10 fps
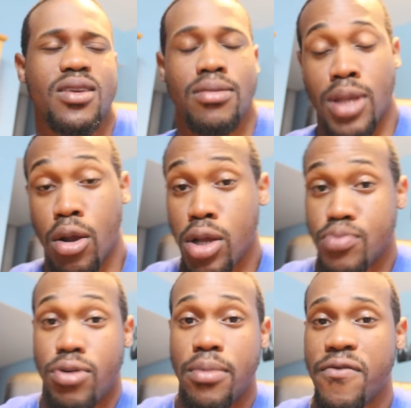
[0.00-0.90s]
it was like, oh,
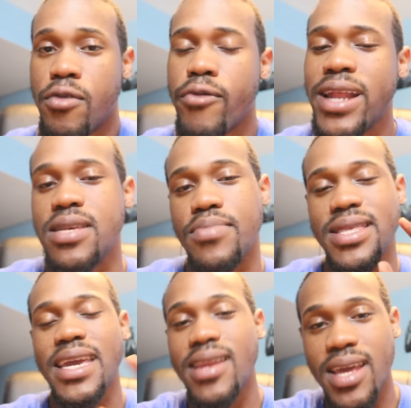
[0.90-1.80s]
it's probably for ransom.
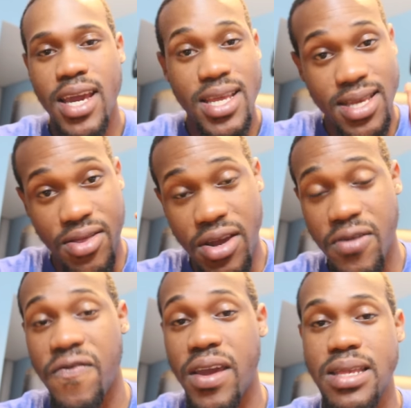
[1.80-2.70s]
But then to their
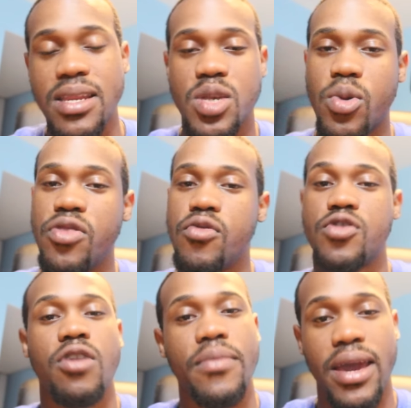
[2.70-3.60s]
defense, they just went through
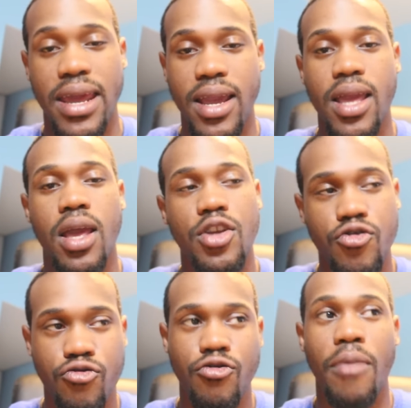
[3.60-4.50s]
a traumatic,
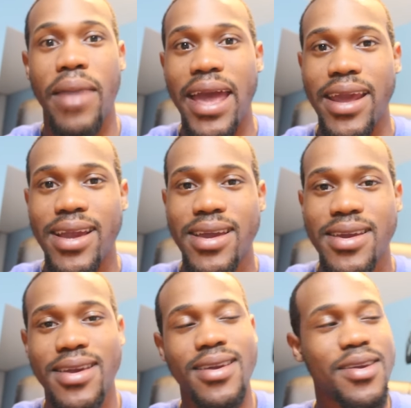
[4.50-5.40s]

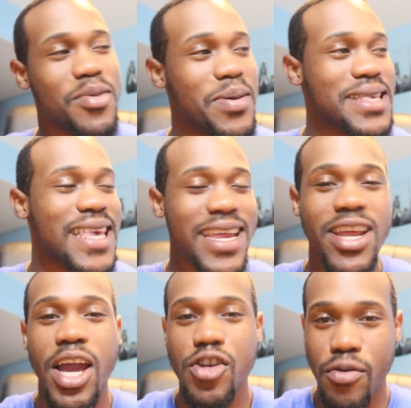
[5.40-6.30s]
traumatic.
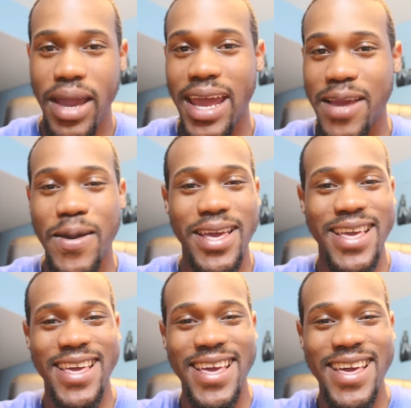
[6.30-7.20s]
traumatic
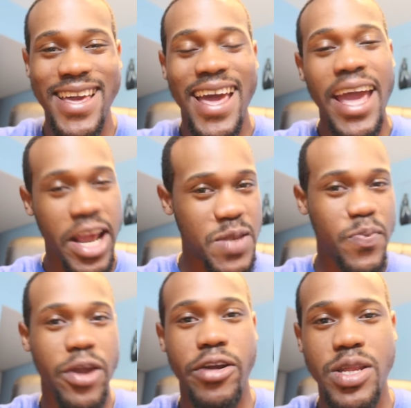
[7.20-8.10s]

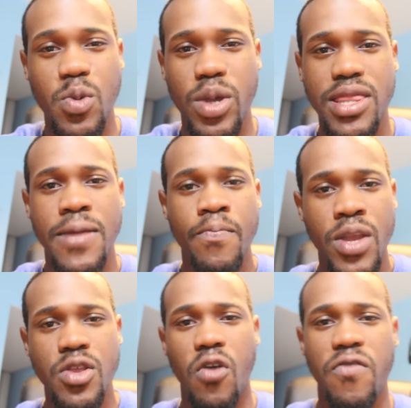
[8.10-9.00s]
experience with
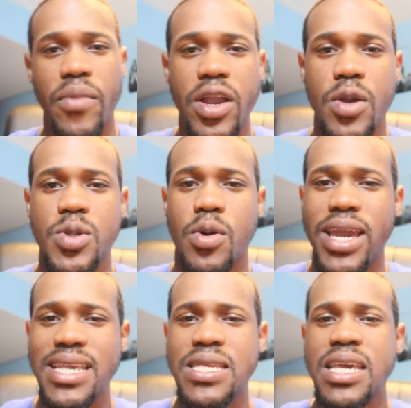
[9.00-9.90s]
Doflamingo. So
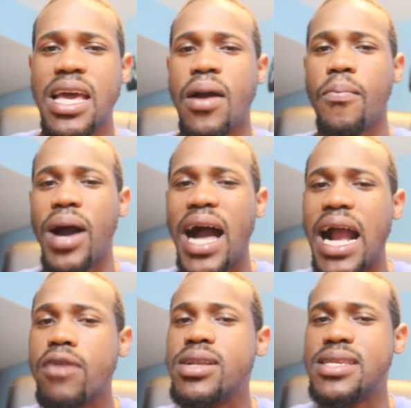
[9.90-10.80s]
I guess
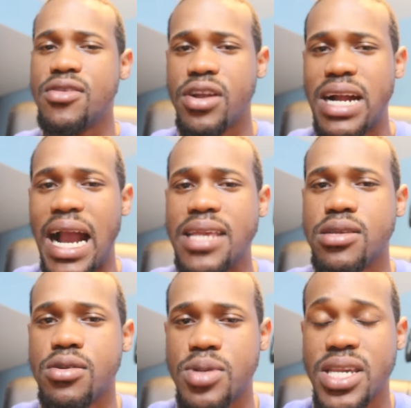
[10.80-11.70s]
pirates in their
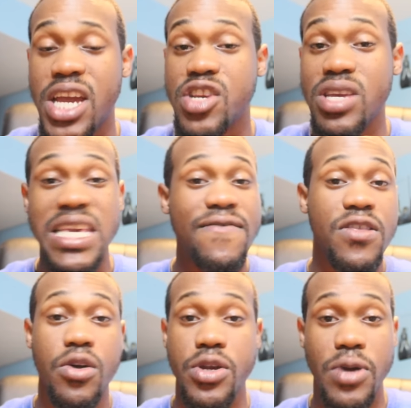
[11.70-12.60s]
eyes are a little sketchy,
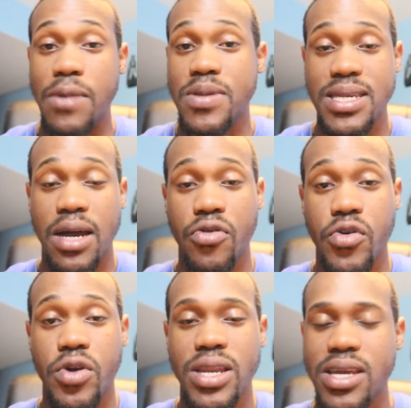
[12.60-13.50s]
even though you helped us out
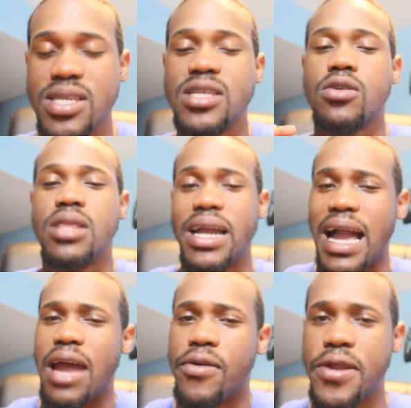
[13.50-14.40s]
through it. They're still like,
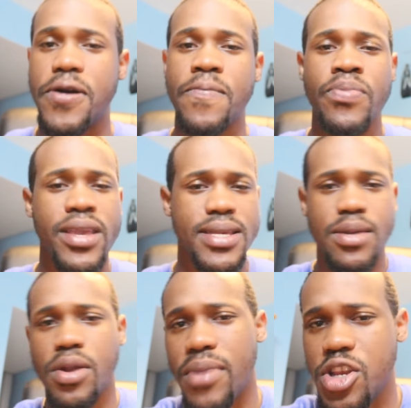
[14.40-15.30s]
I don't know, because
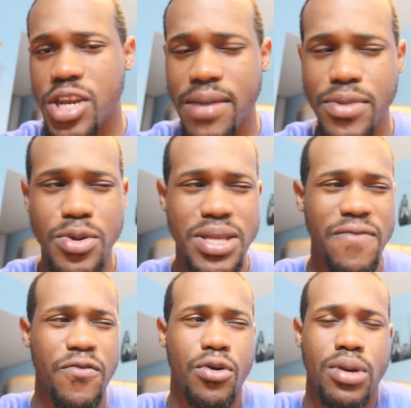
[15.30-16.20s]
someone mentioned him using
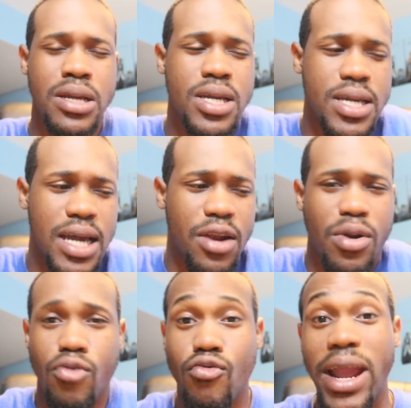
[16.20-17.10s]
it for, I don't
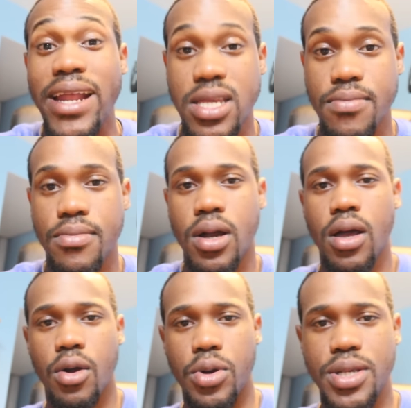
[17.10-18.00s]
know, ransom
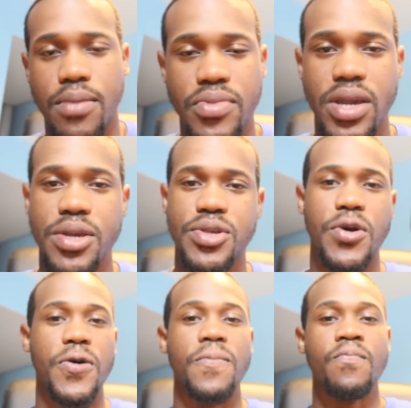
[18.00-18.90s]
or something.
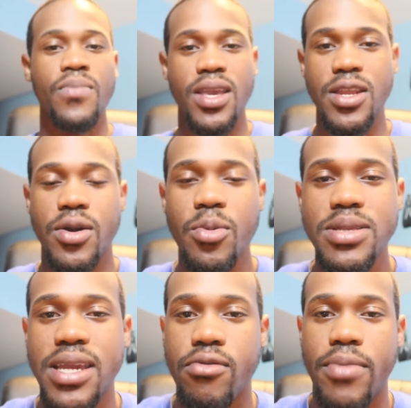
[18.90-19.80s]
So, you know, he
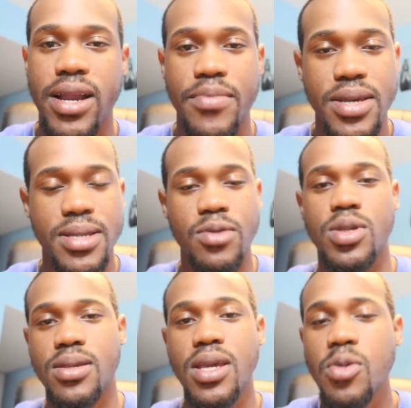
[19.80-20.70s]
went to get Rebecca because he
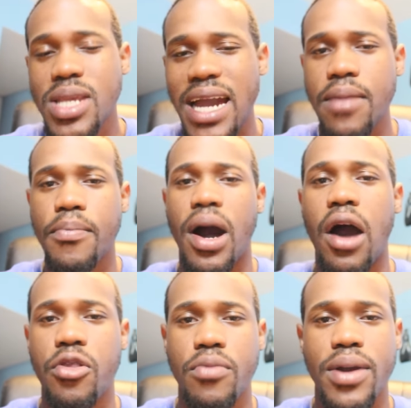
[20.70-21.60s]
was he was kind of
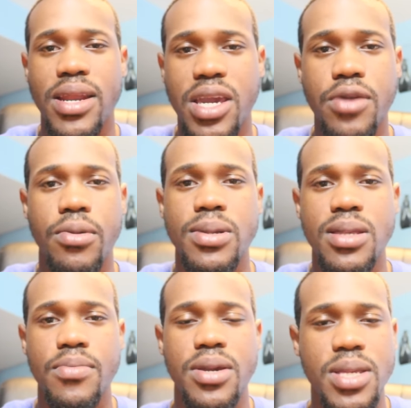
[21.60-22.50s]
bothered by the Kyros
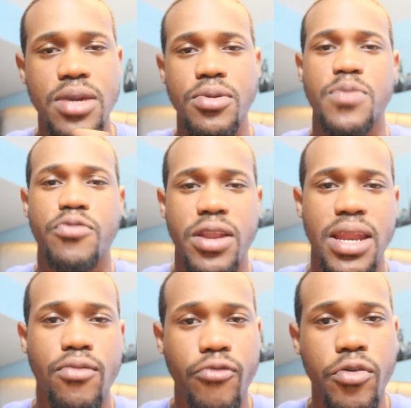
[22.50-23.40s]
thing, because Kyros spread
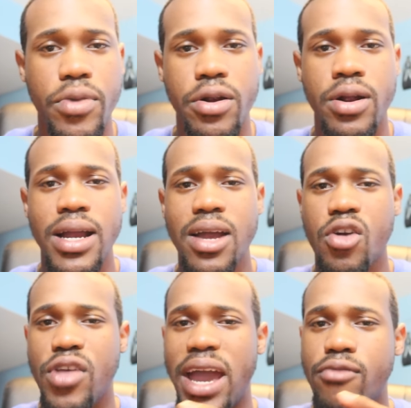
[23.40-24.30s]
that rumor
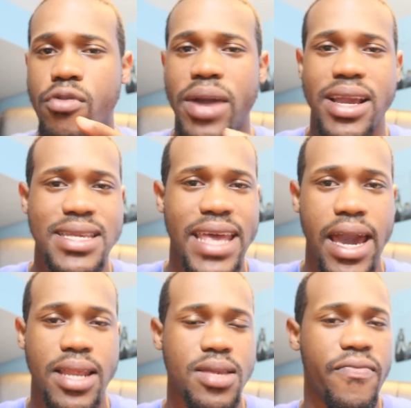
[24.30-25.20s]
that Rebecca's
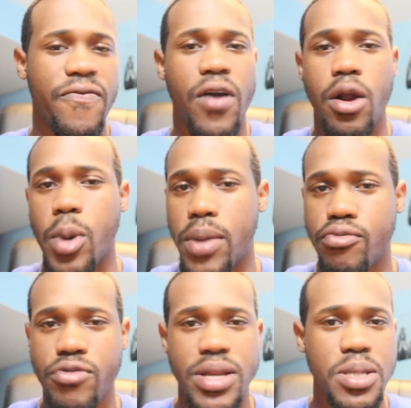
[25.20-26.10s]
dad is some faraway
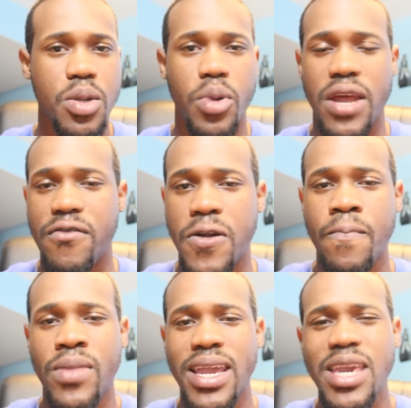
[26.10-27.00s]
prince or whatever.
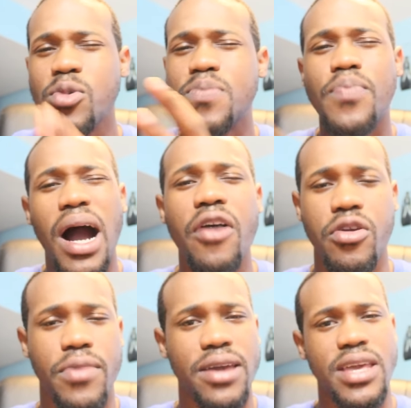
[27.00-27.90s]
He was
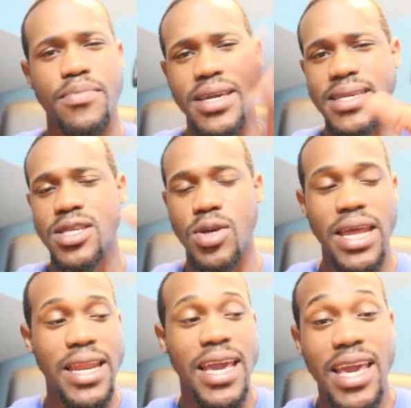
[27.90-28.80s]
bothered by that because, so
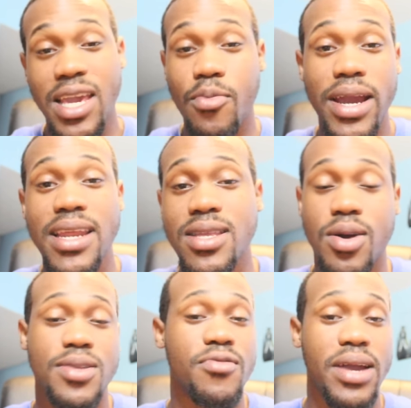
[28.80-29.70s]
then he went and he
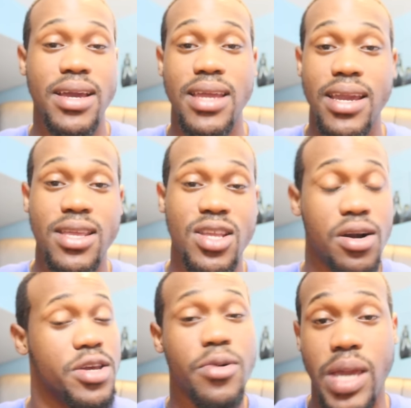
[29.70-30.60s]
talked to Rebecca like,
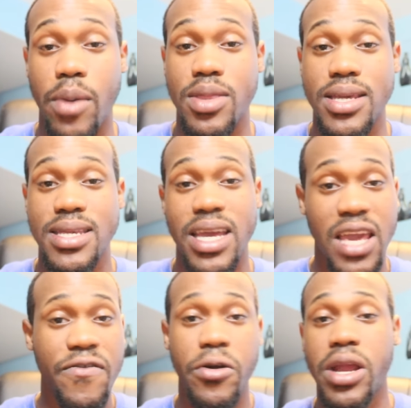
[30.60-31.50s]
are you okay with this?
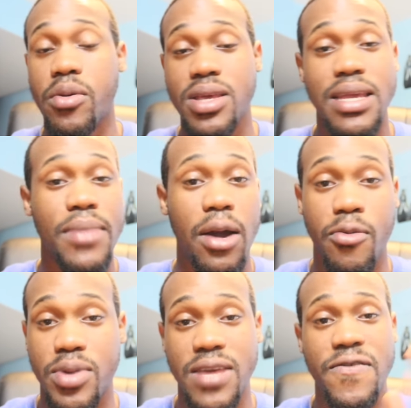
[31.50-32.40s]
Like, if you're okay with this, I'm
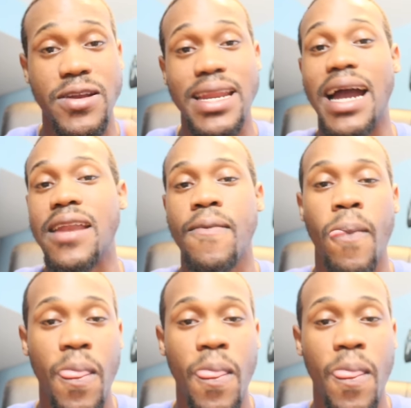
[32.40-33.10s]
out. But if you're not,